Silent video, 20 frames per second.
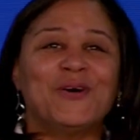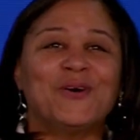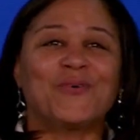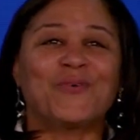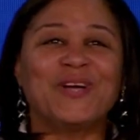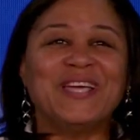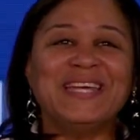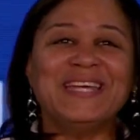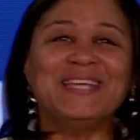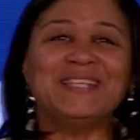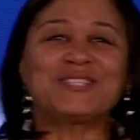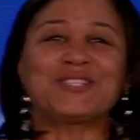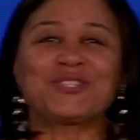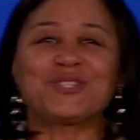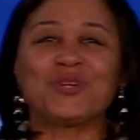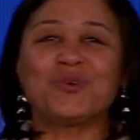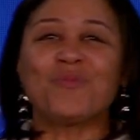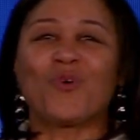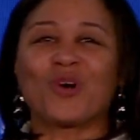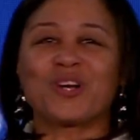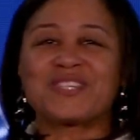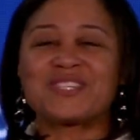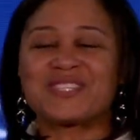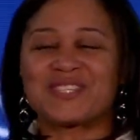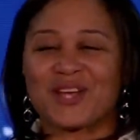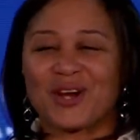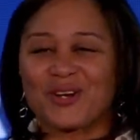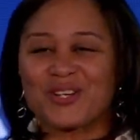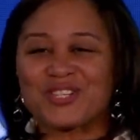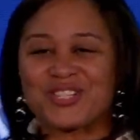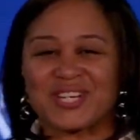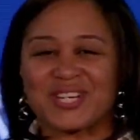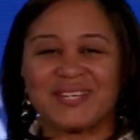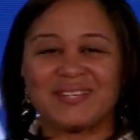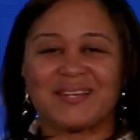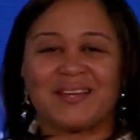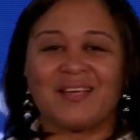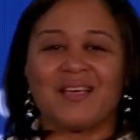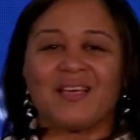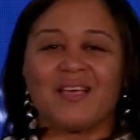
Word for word: we need to do more searching